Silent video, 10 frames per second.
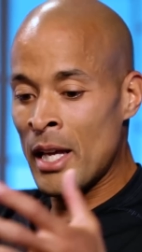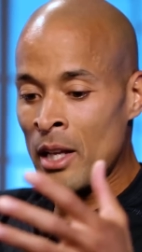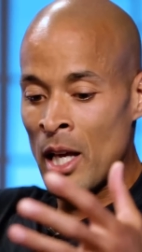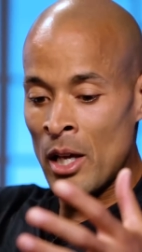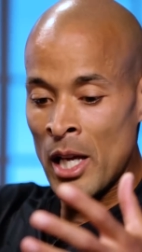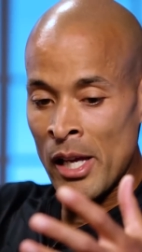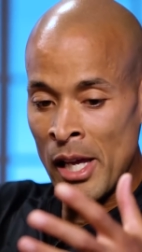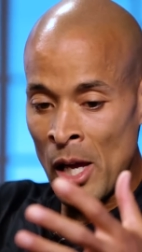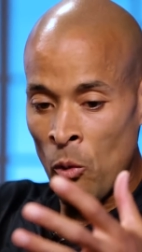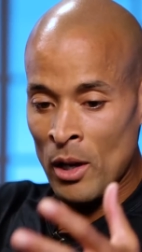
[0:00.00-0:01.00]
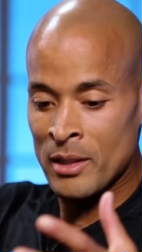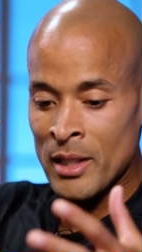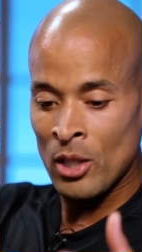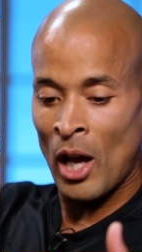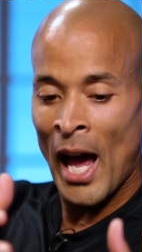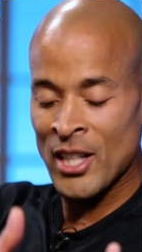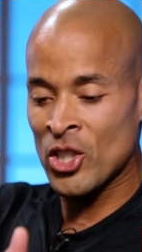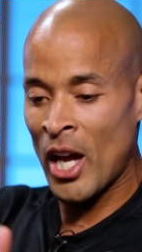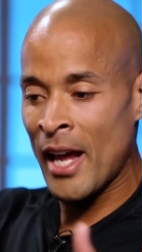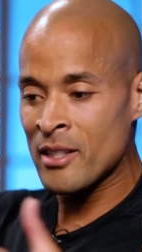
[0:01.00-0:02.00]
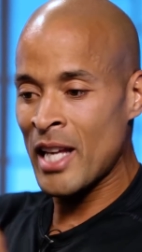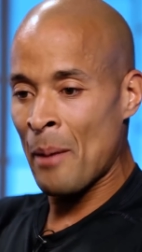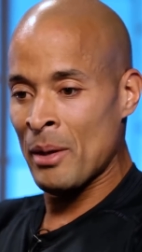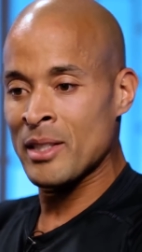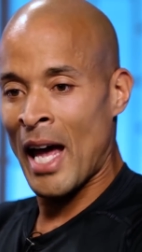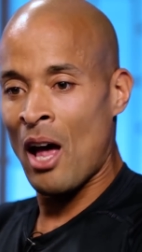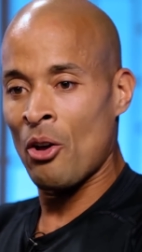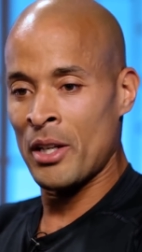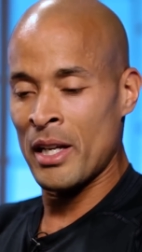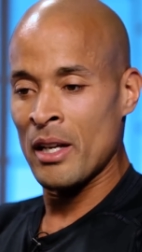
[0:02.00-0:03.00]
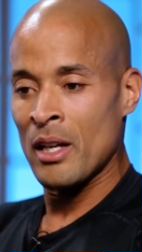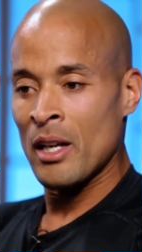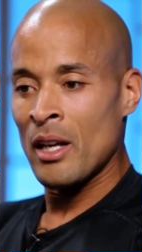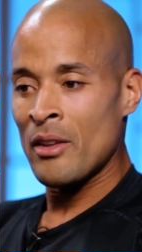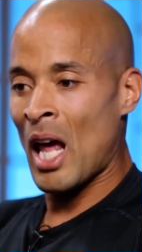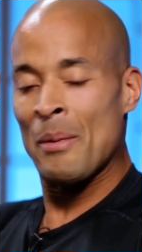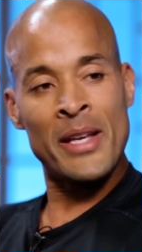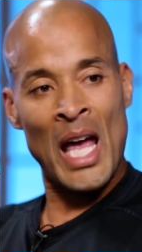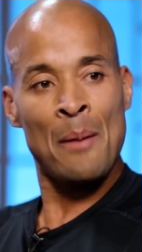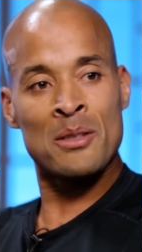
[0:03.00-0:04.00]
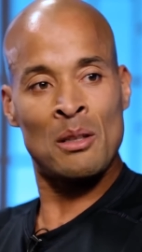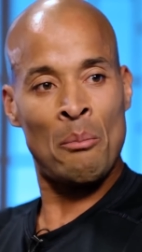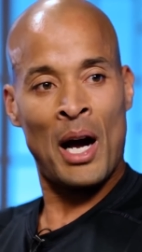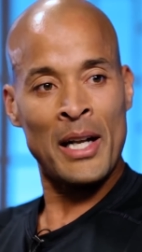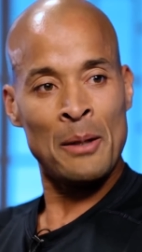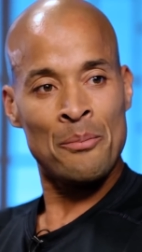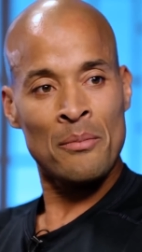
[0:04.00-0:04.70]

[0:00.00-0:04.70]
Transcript: and it, it, wasn't until I changed that mentality that I became somebody.